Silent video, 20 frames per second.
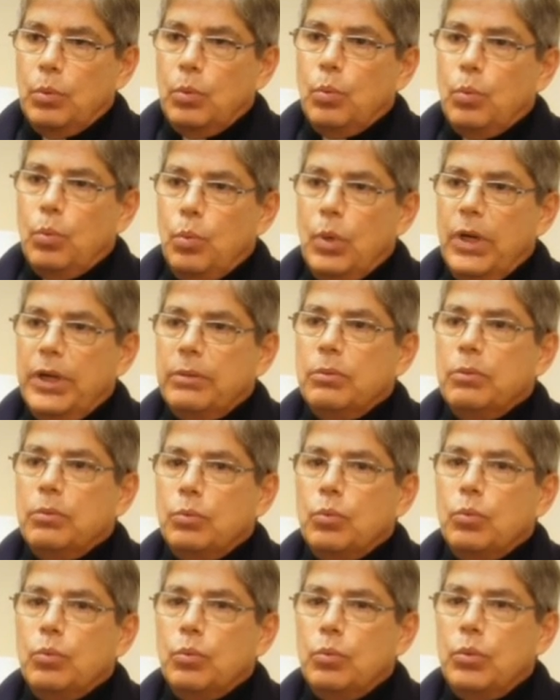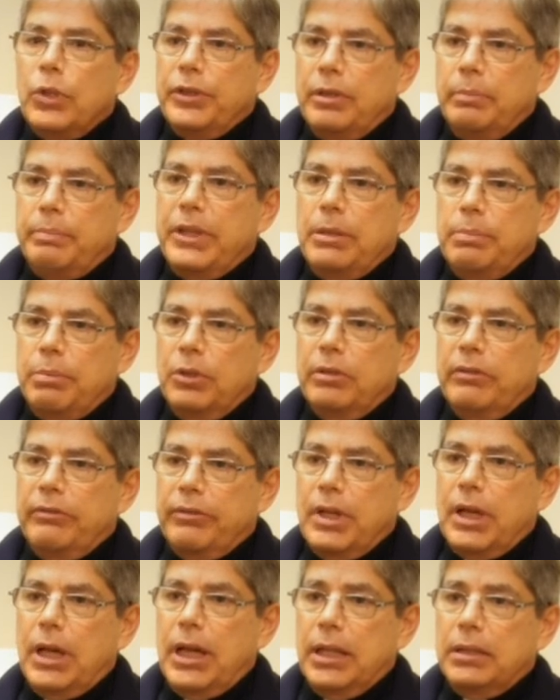what what the people of
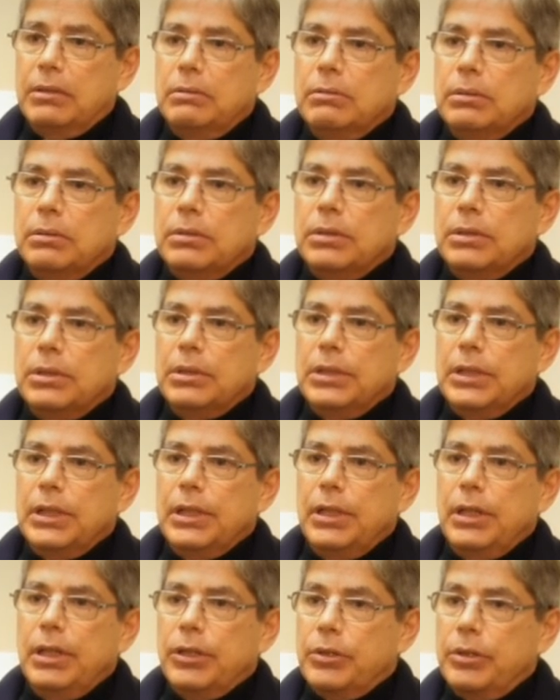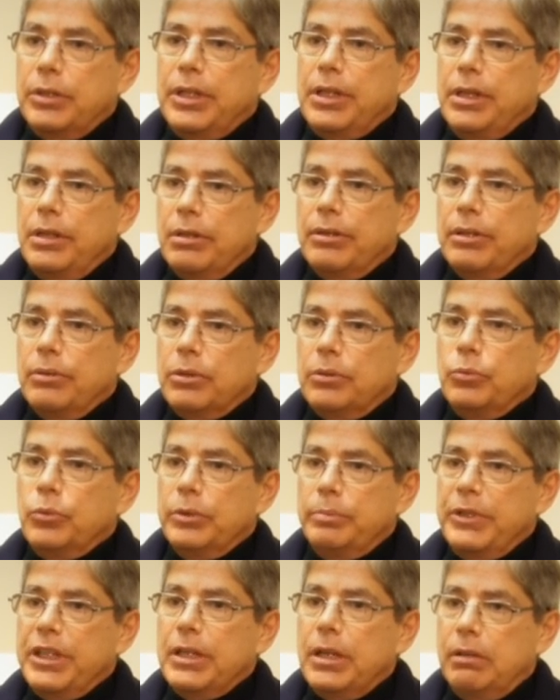God uh, could hear that would
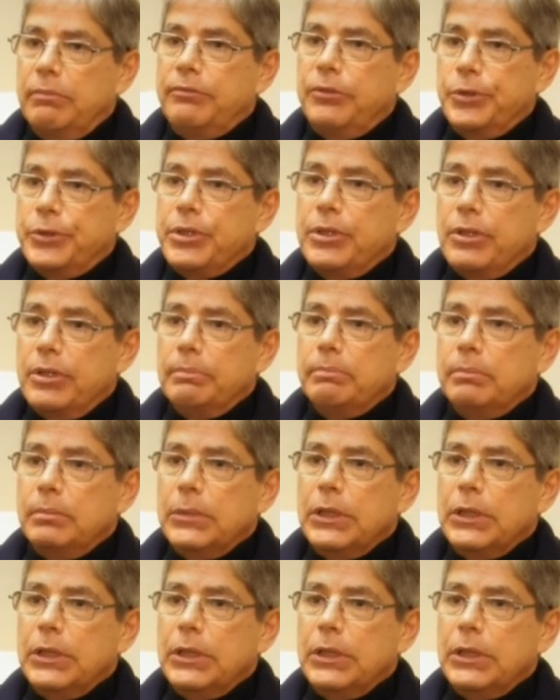be helpful to them.